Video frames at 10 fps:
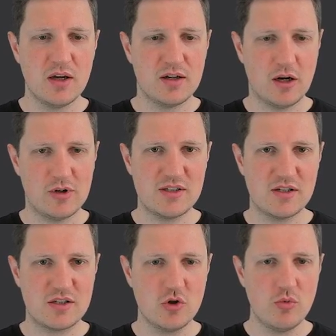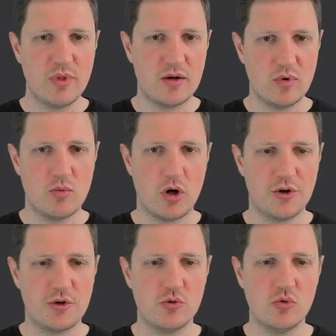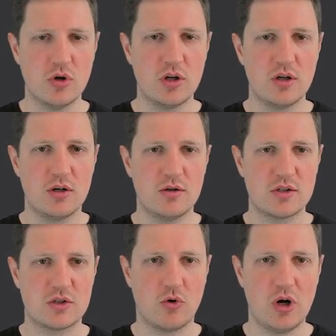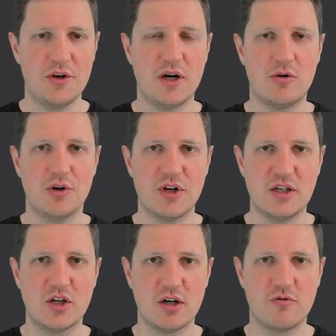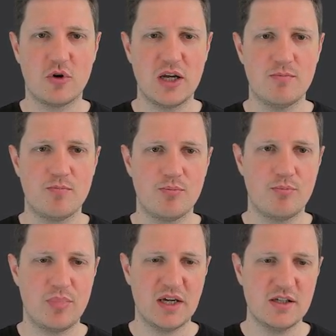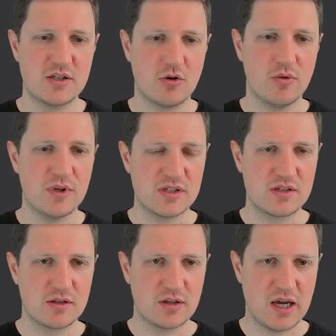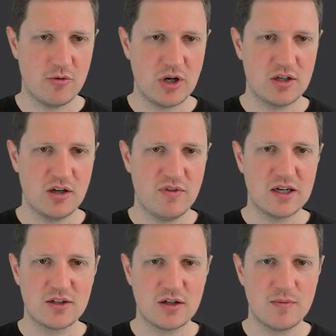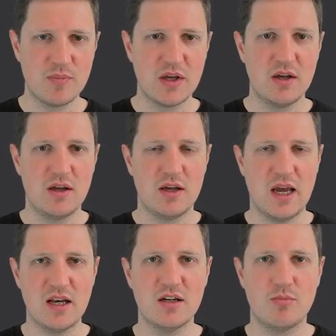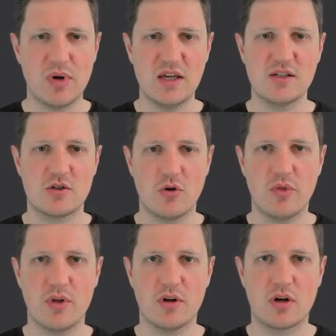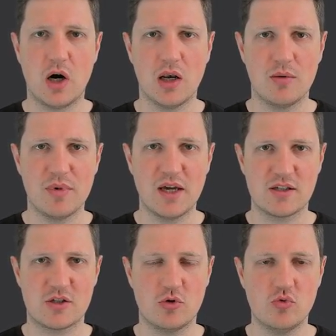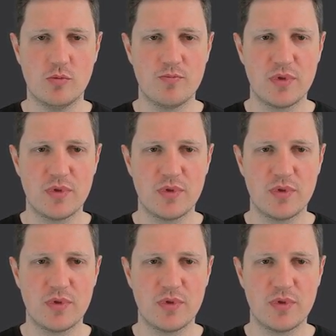Now let's assume that we want to sort our data frame based on this character vector and based on the column x two.